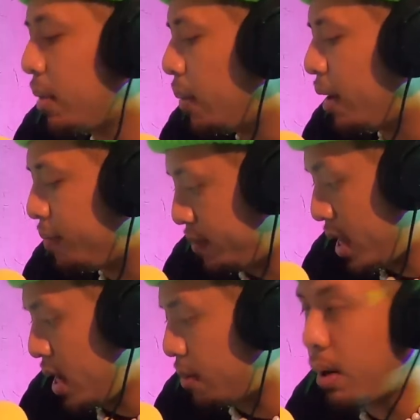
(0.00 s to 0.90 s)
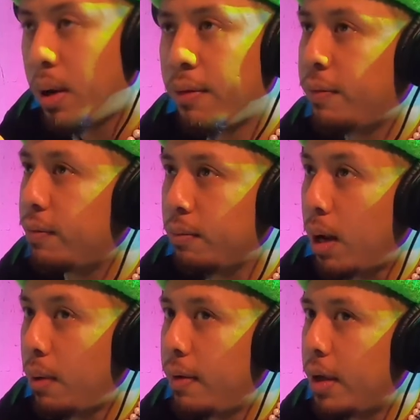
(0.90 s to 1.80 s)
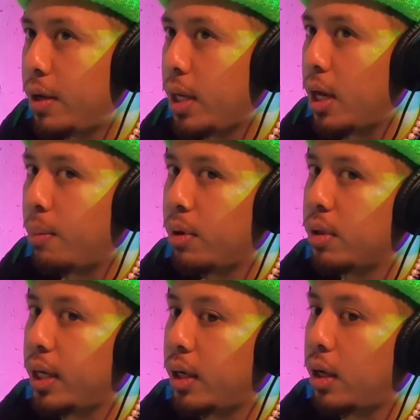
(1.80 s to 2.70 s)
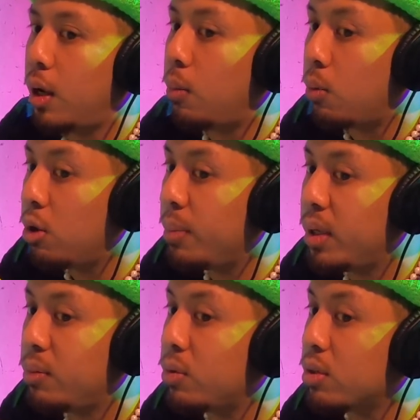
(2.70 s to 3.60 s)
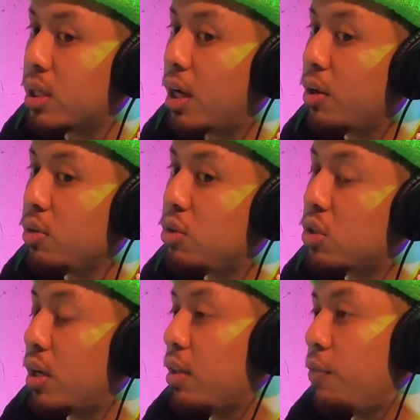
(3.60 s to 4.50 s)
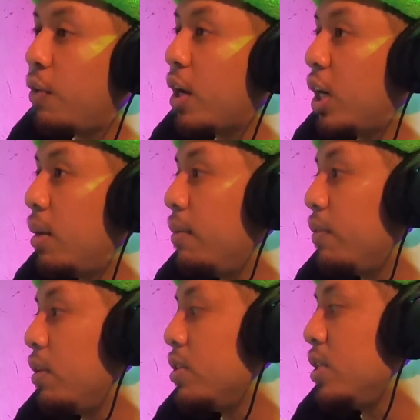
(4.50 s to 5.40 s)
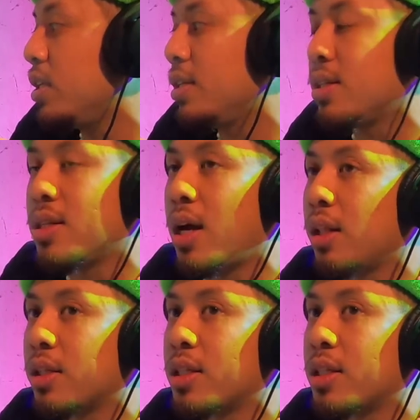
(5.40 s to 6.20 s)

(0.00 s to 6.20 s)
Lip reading: my wife, my wife, hell yeah, bro. Like a woman will tell you straight the fuck up if your shit does not look